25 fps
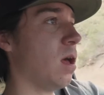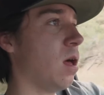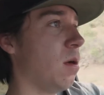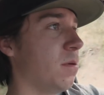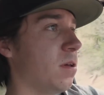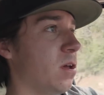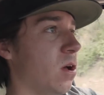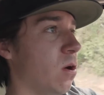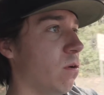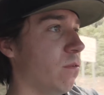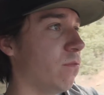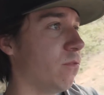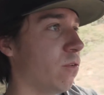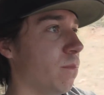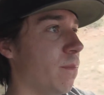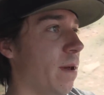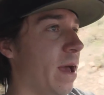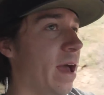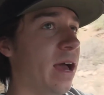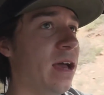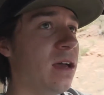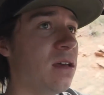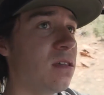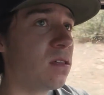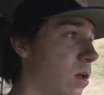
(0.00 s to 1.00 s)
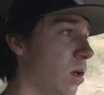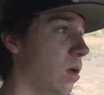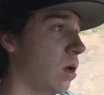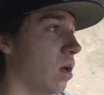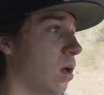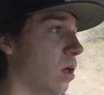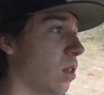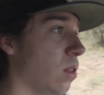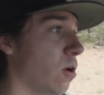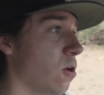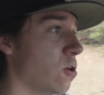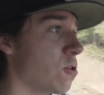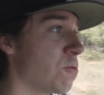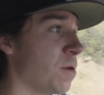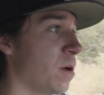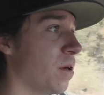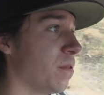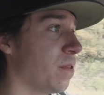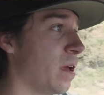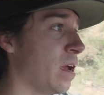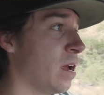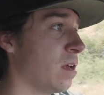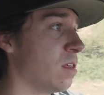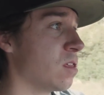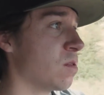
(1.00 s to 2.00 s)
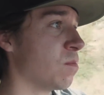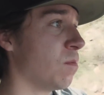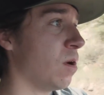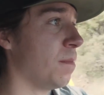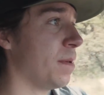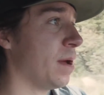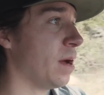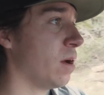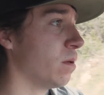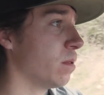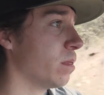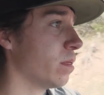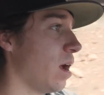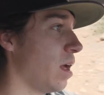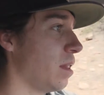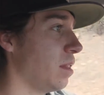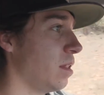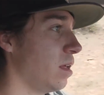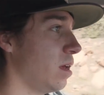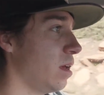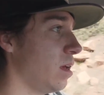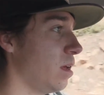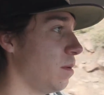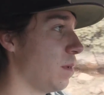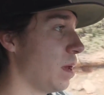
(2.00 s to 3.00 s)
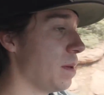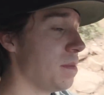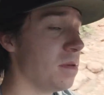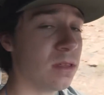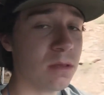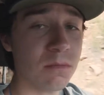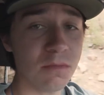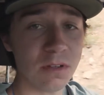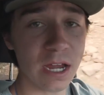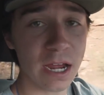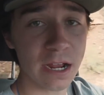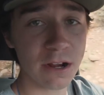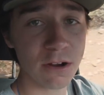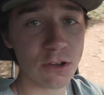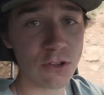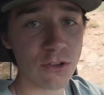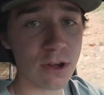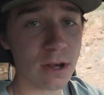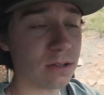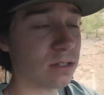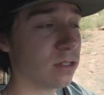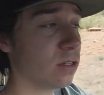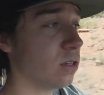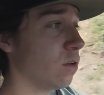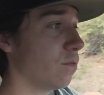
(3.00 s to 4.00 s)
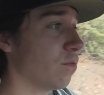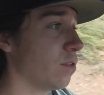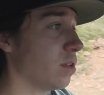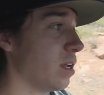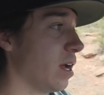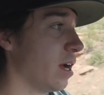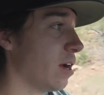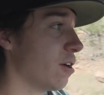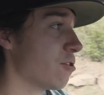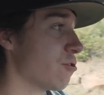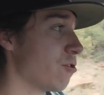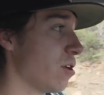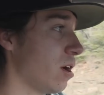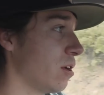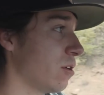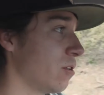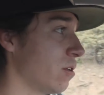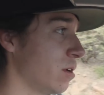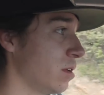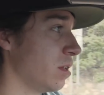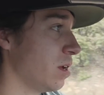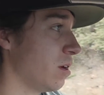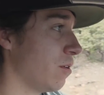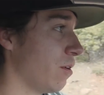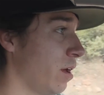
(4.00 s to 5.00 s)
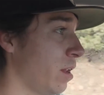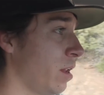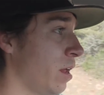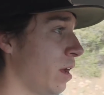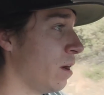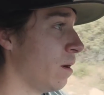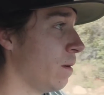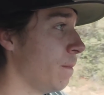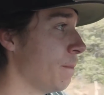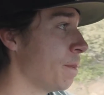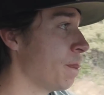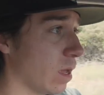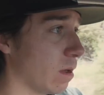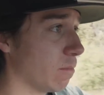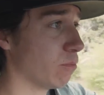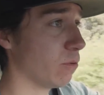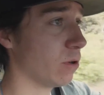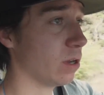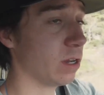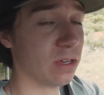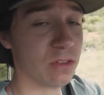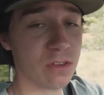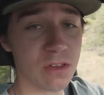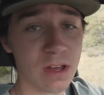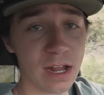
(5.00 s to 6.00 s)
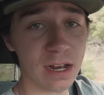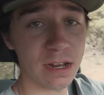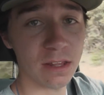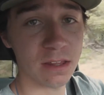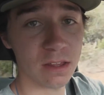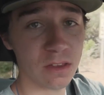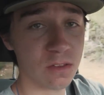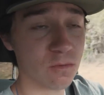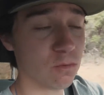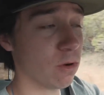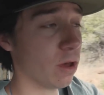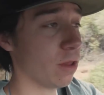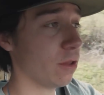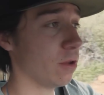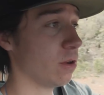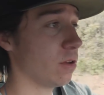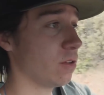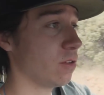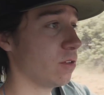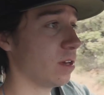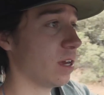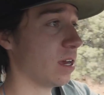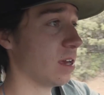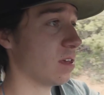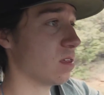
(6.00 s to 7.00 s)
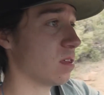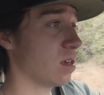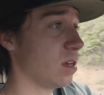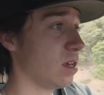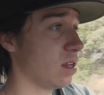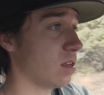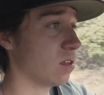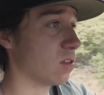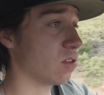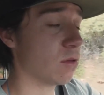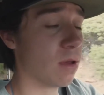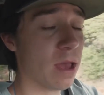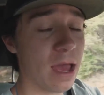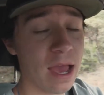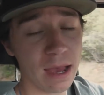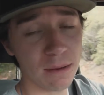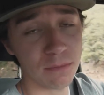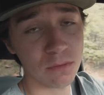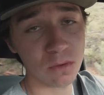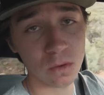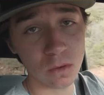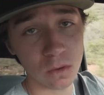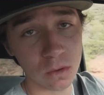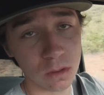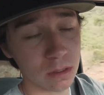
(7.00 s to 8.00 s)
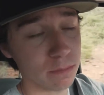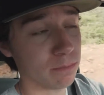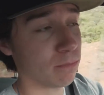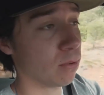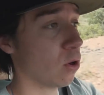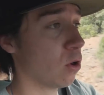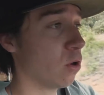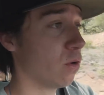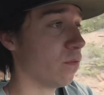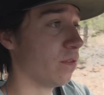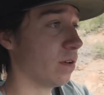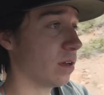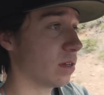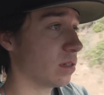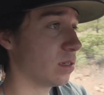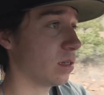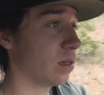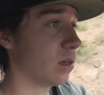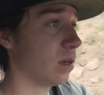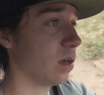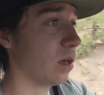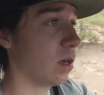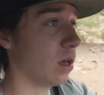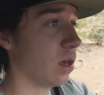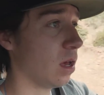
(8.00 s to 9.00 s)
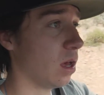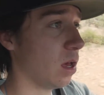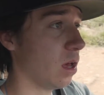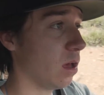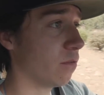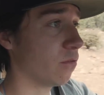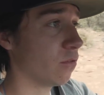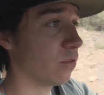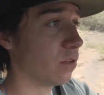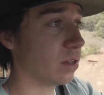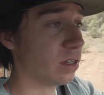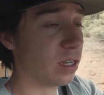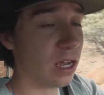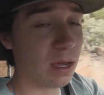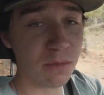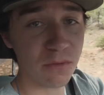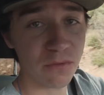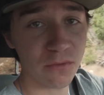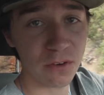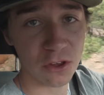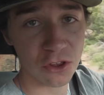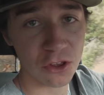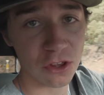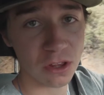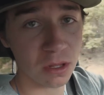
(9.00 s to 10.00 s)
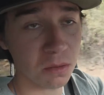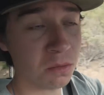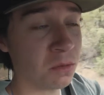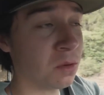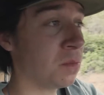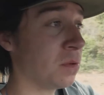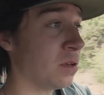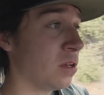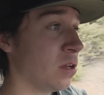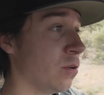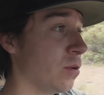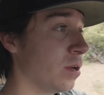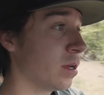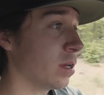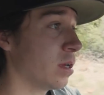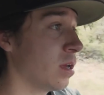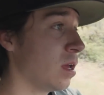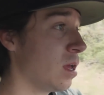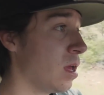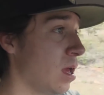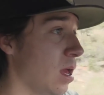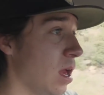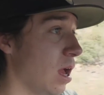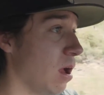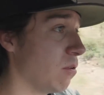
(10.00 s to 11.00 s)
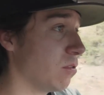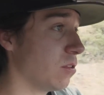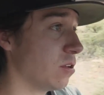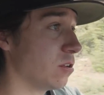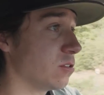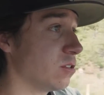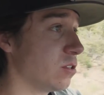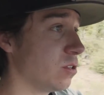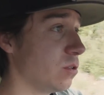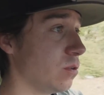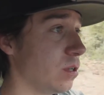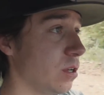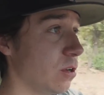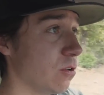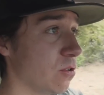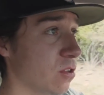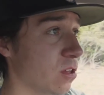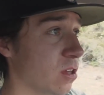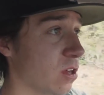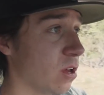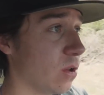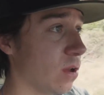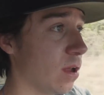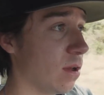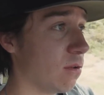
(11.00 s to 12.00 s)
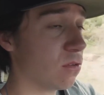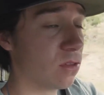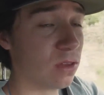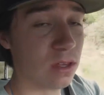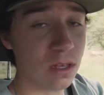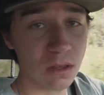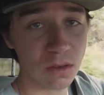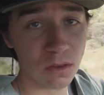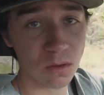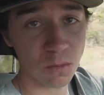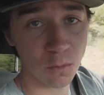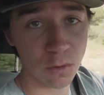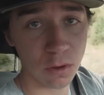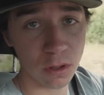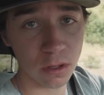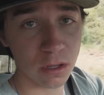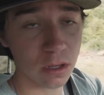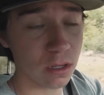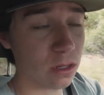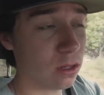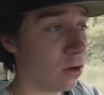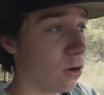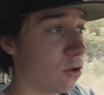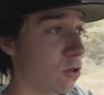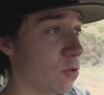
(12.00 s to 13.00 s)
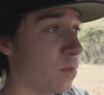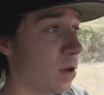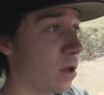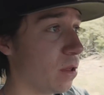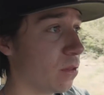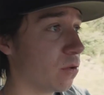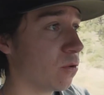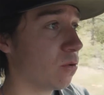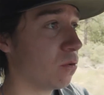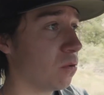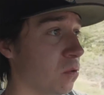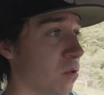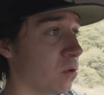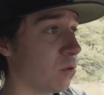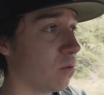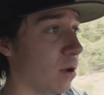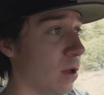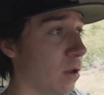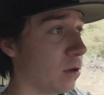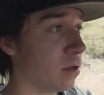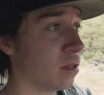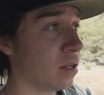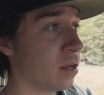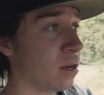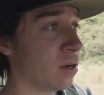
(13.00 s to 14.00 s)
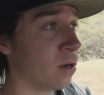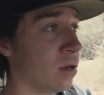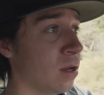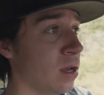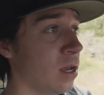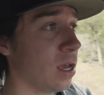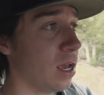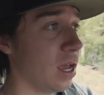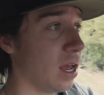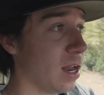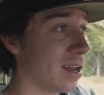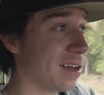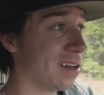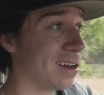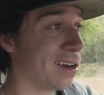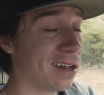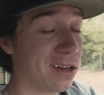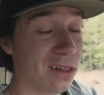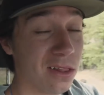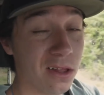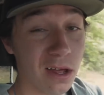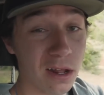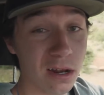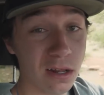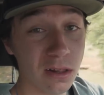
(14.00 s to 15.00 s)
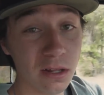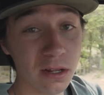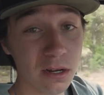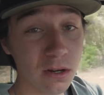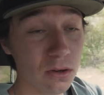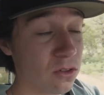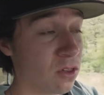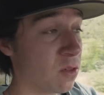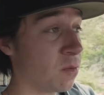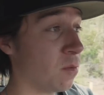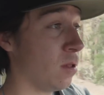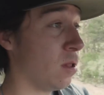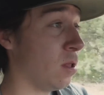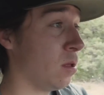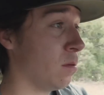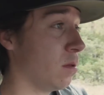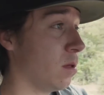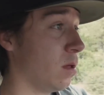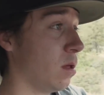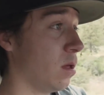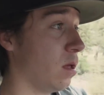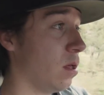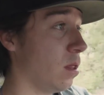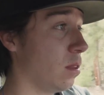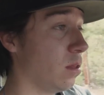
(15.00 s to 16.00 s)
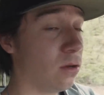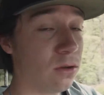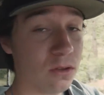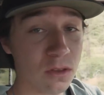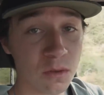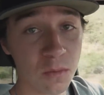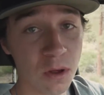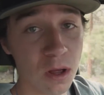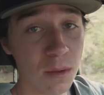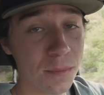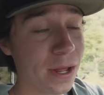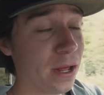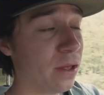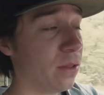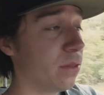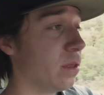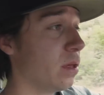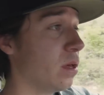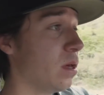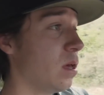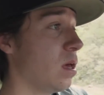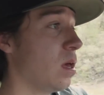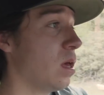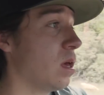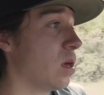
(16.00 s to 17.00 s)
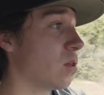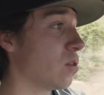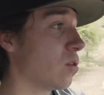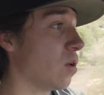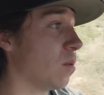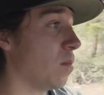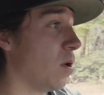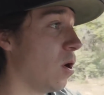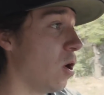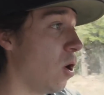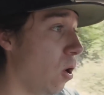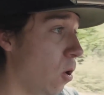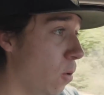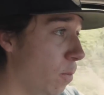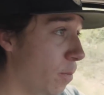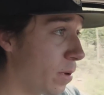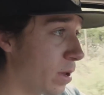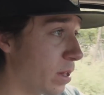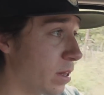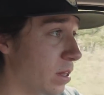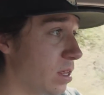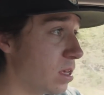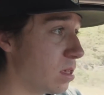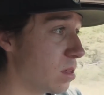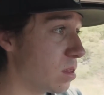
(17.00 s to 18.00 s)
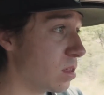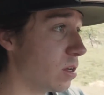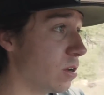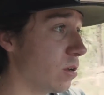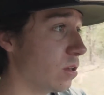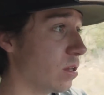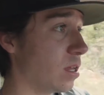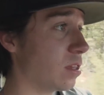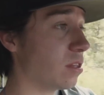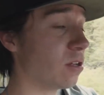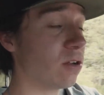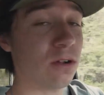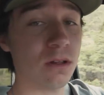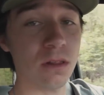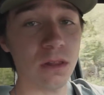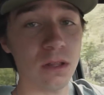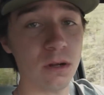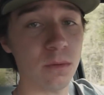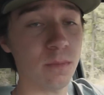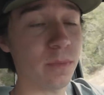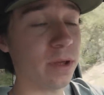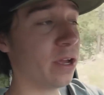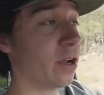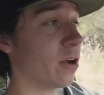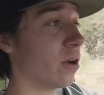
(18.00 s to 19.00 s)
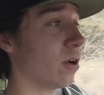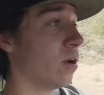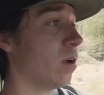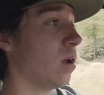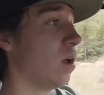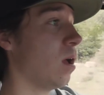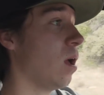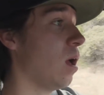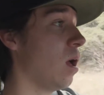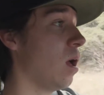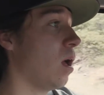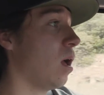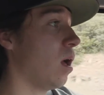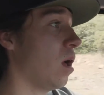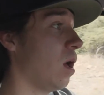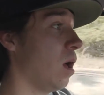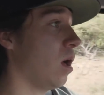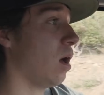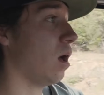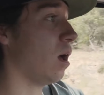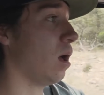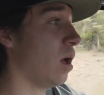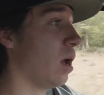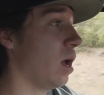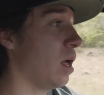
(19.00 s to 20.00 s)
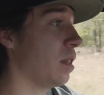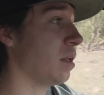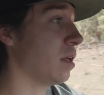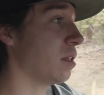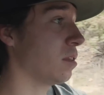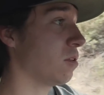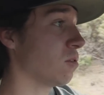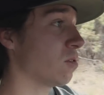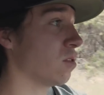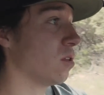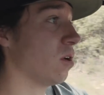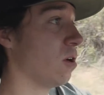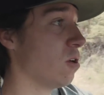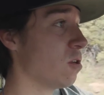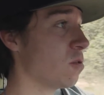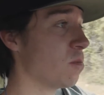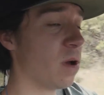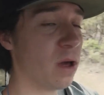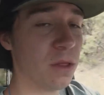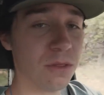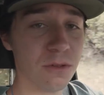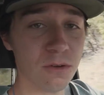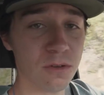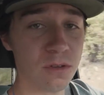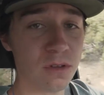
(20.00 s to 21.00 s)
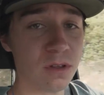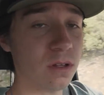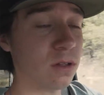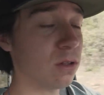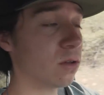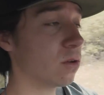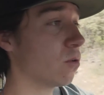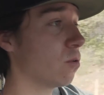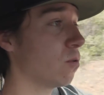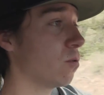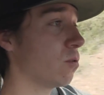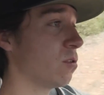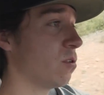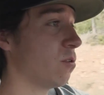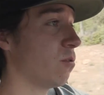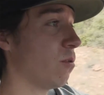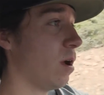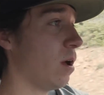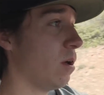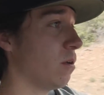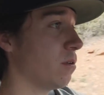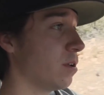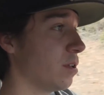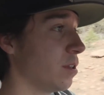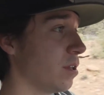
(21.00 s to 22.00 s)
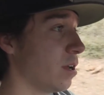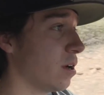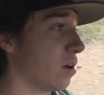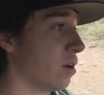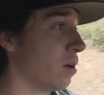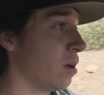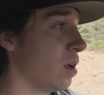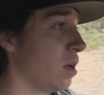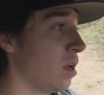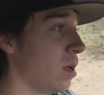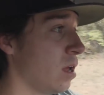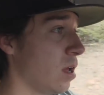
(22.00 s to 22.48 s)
I'll be going for bass, uh, largemouth and smallmouth, and then maybe some tiger trout too, if the tiger trout are in there right now. I'm pretty excited. This weather, as you guys seen, is absolutely perfect uh, for the type of fishing I'm gonna be doing. I was there two years ago and I was seeing some really good largemouth cruising around in there, and I caught a lot of little small, uh, little smallmouth. So I'm hoping this year that they're a little bigger uh, and that those largemouth are still cruising around in there.